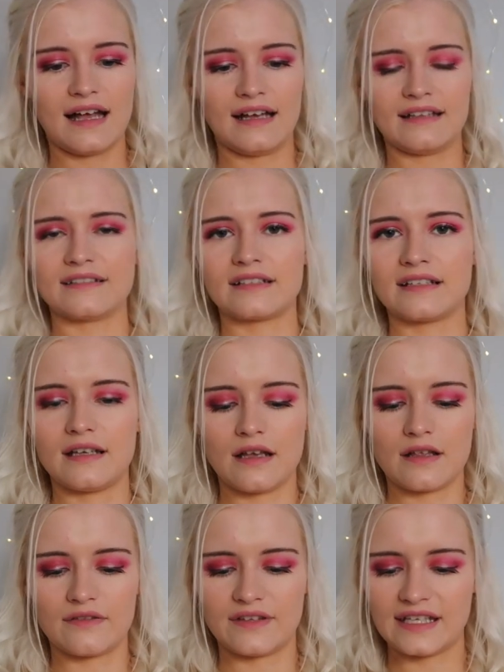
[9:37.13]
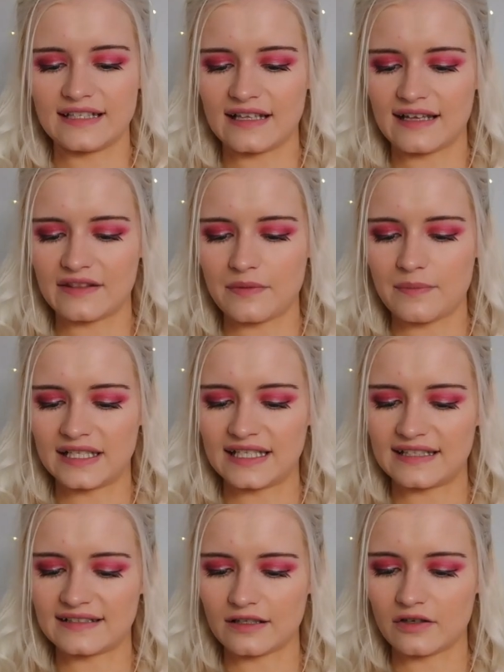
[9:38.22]
And these are like the
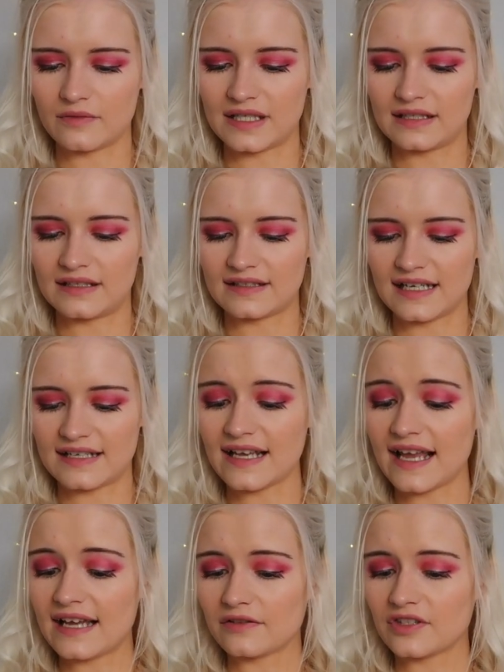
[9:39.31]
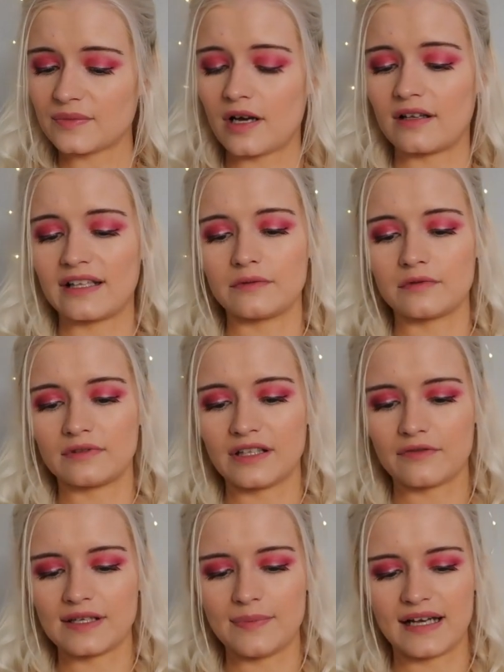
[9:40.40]
minis. I got them in a size extra small and they were
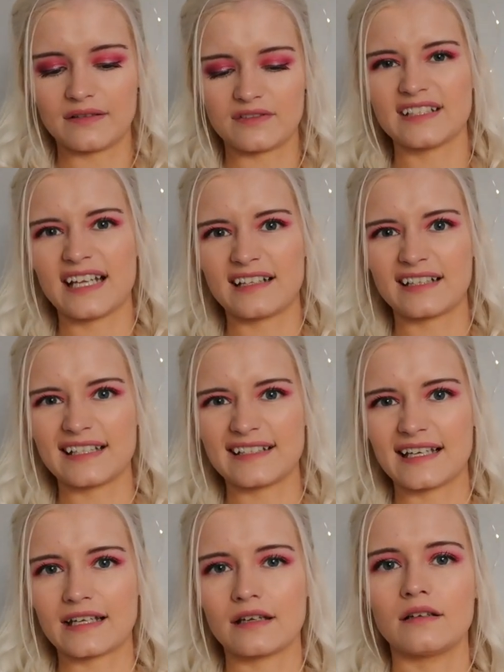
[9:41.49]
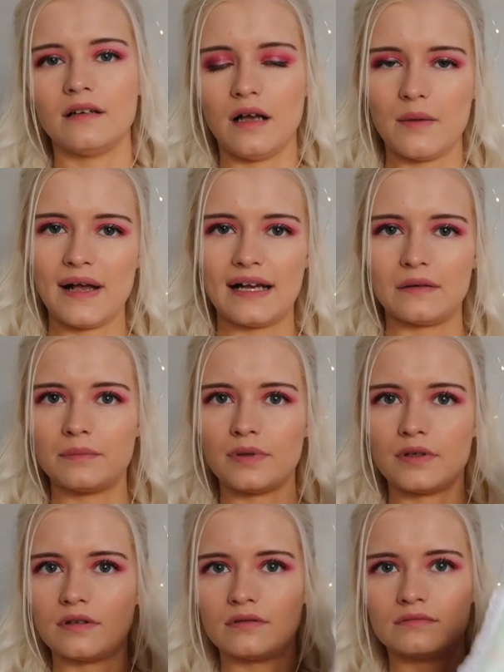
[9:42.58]
only £3, so technically it's like a pound
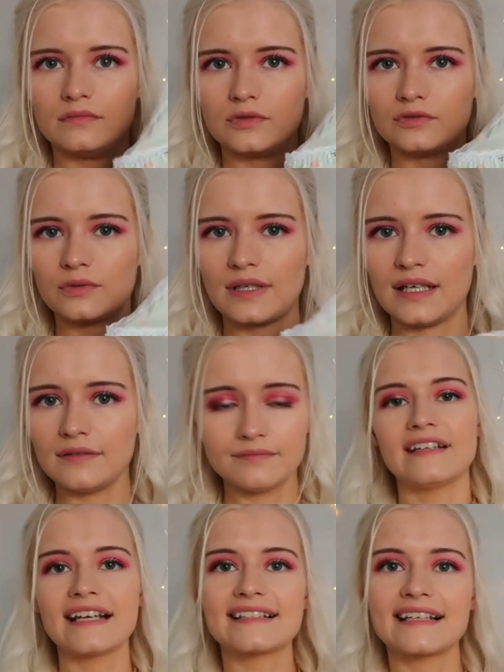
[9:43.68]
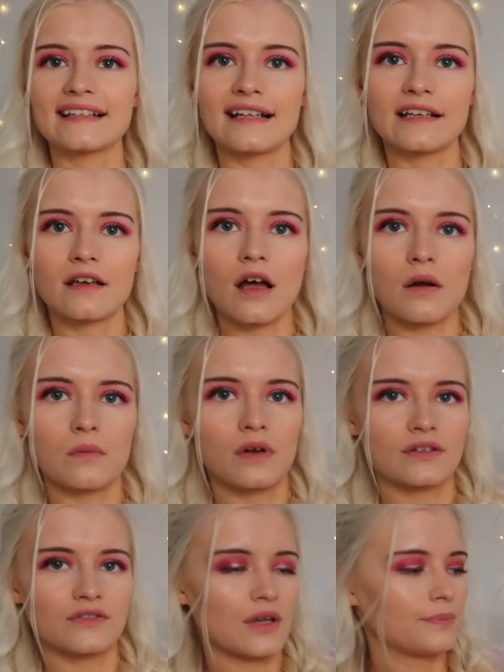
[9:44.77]
per underwear. The next thing that I got
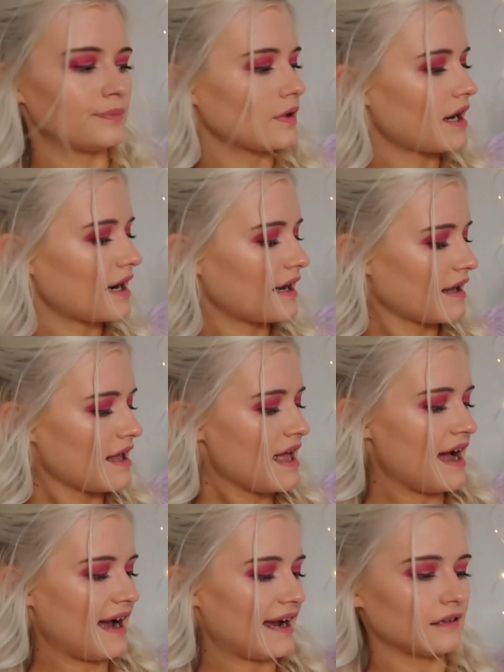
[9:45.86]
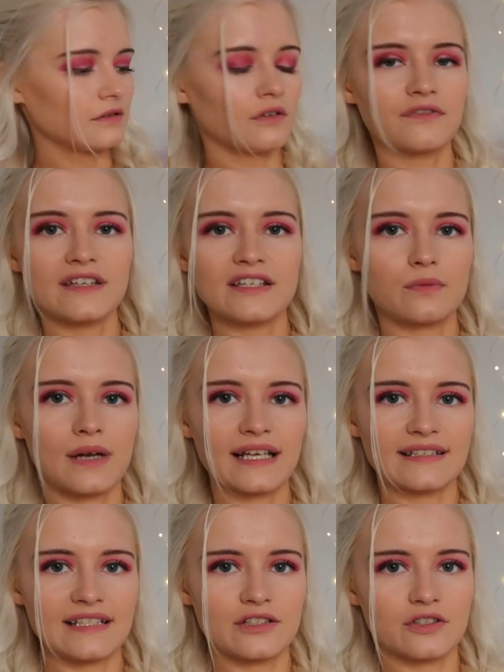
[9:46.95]
was a bra. I love these
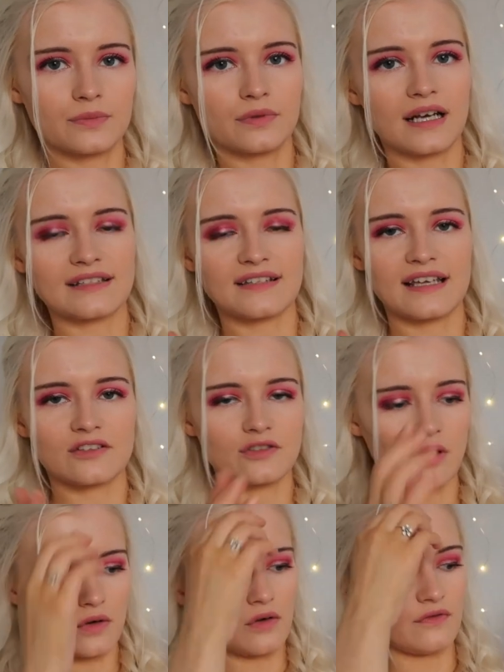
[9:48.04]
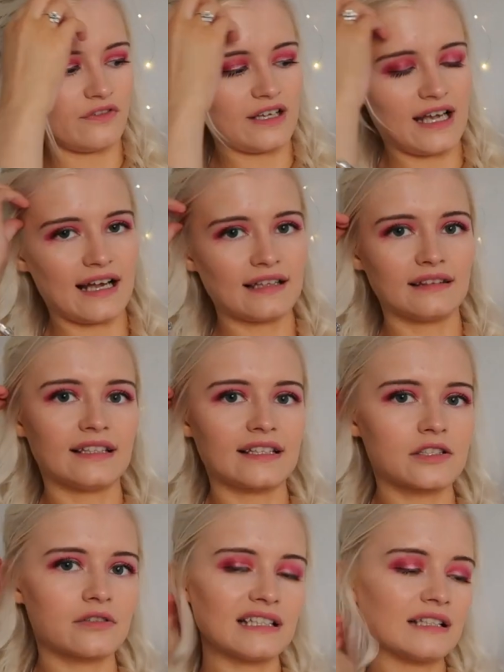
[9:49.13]
white t-shirt bras. They are so comfy. I
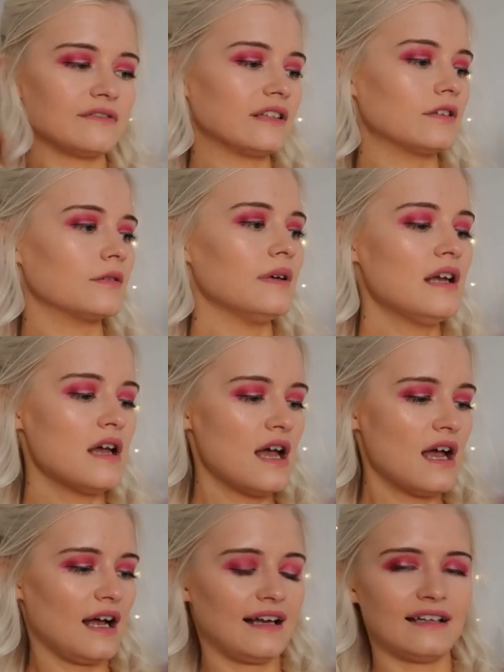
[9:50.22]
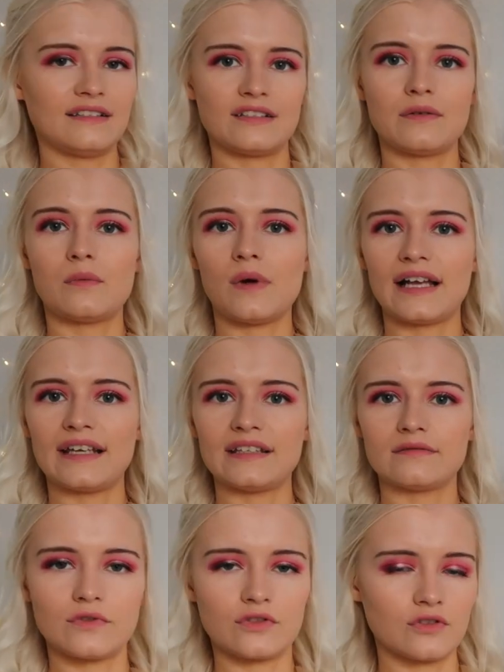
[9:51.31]
literally live in them and
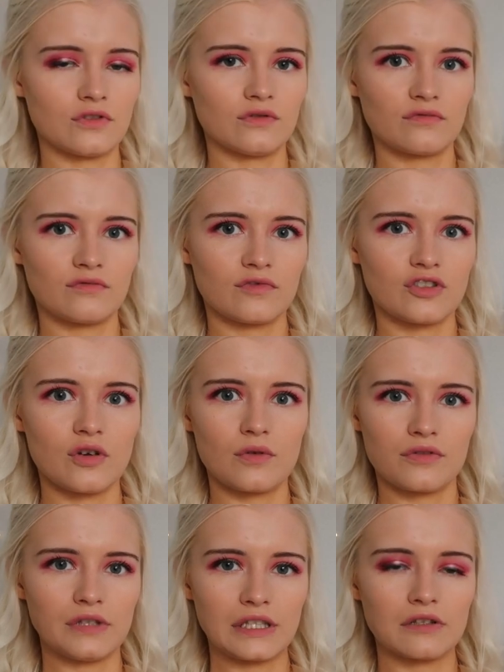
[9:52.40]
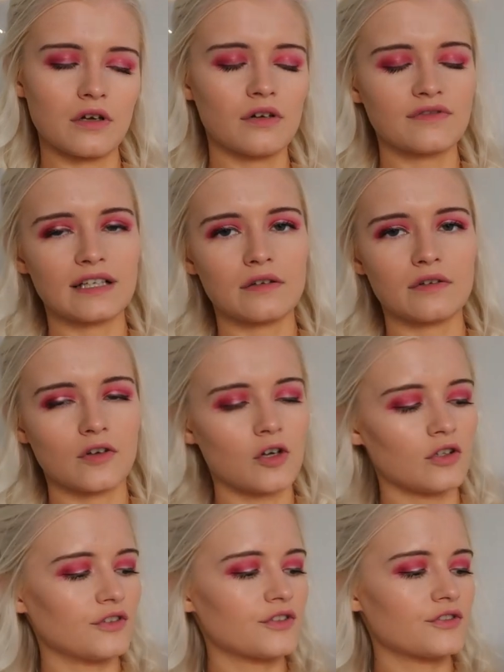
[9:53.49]
white doesn't show through your clothes like other
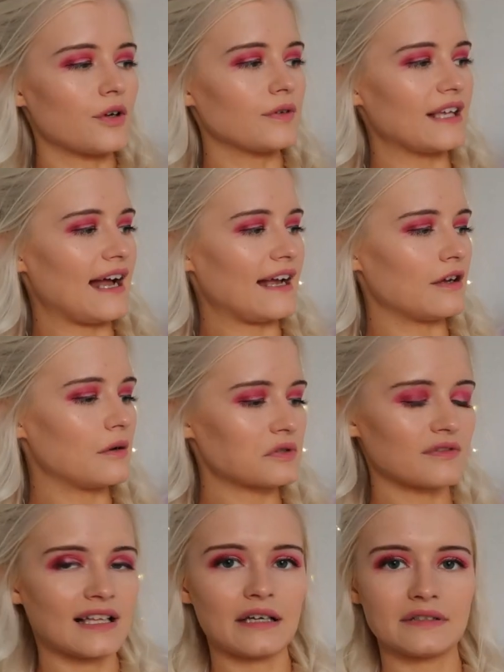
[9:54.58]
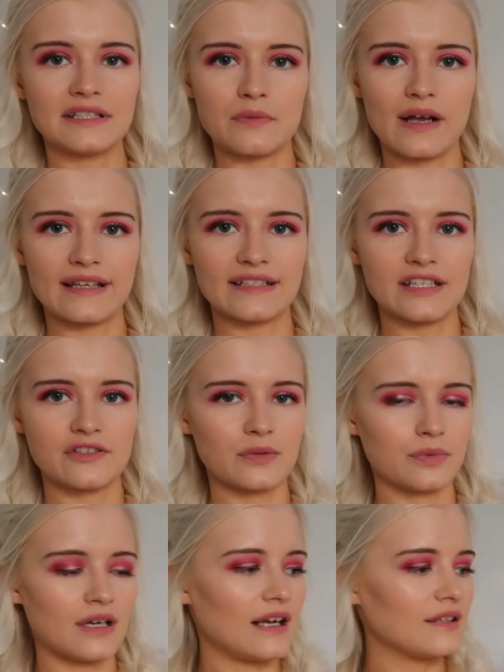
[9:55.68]
colours. So yeah, I always rely on these white
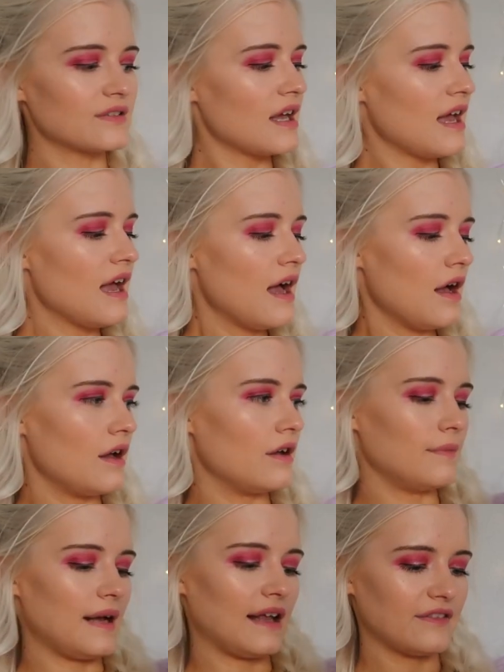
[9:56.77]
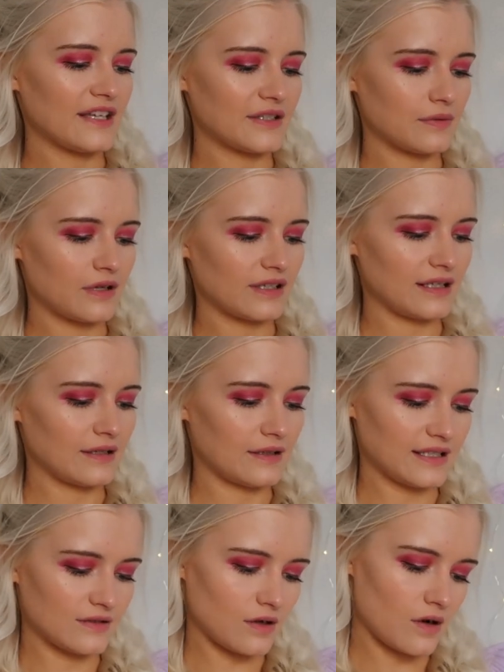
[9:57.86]
t-shirt bras. Um, and this one
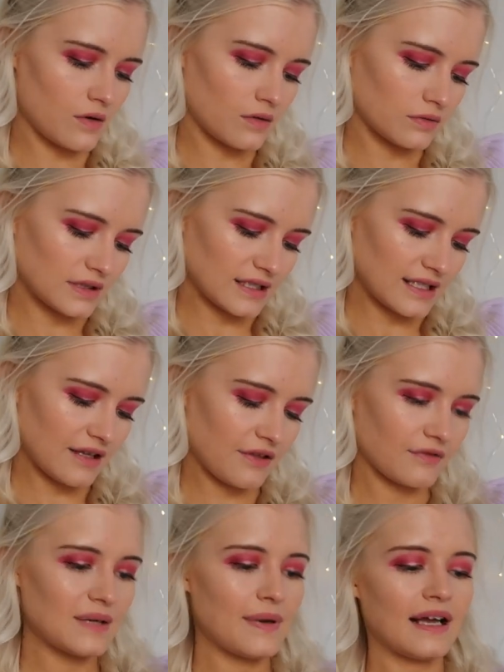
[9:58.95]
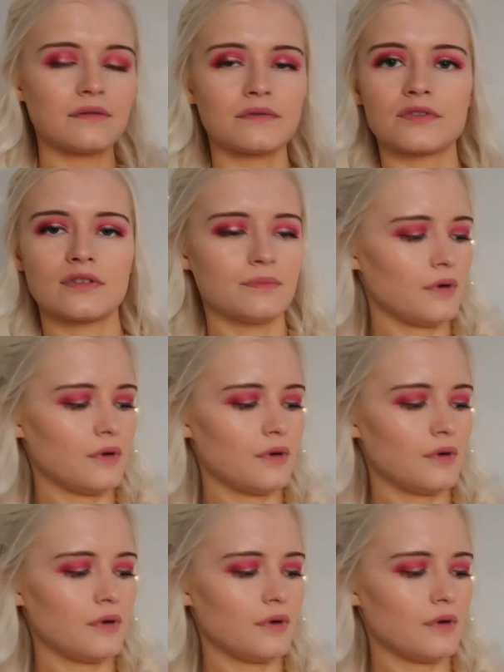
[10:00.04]
is only £3.